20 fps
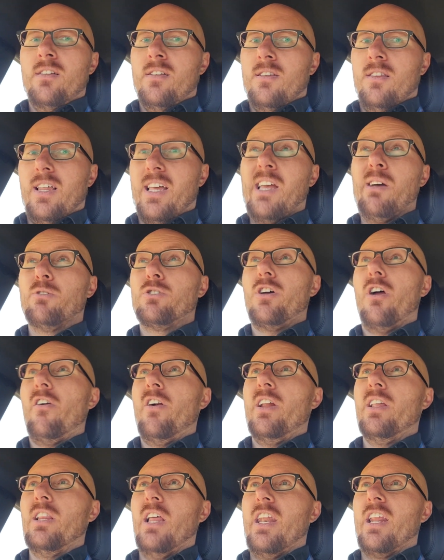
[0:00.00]
like it was
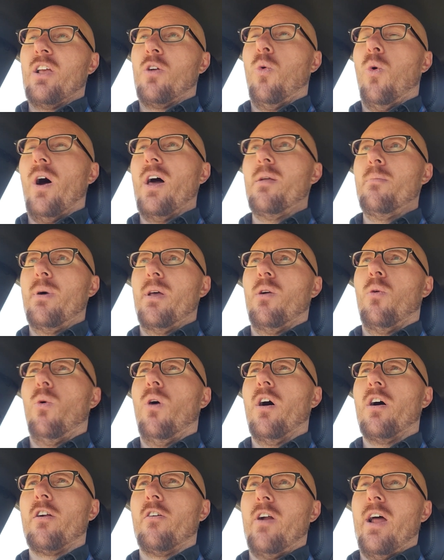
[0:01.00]
already letting quite a bit of
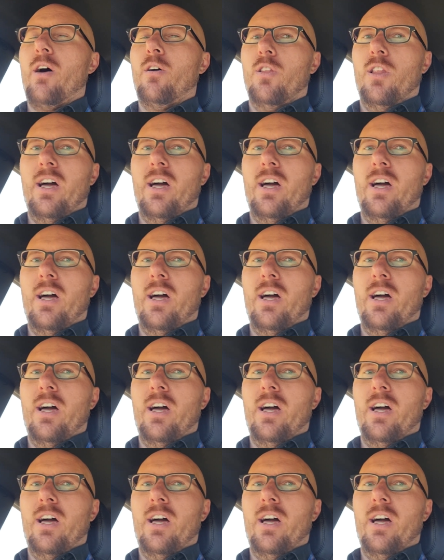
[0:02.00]
water out,